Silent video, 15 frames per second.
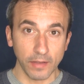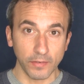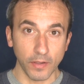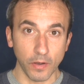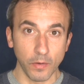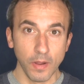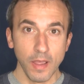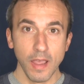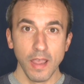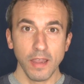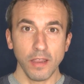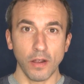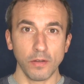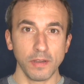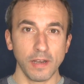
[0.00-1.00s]
So,
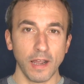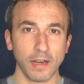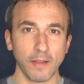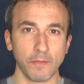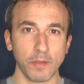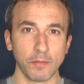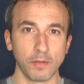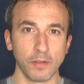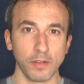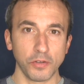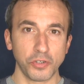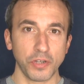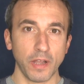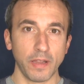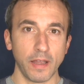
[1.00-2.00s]
you're not going to have to
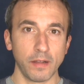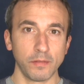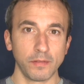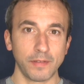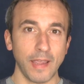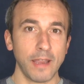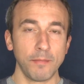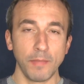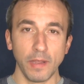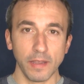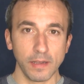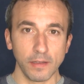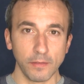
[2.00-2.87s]
shell out $10 million.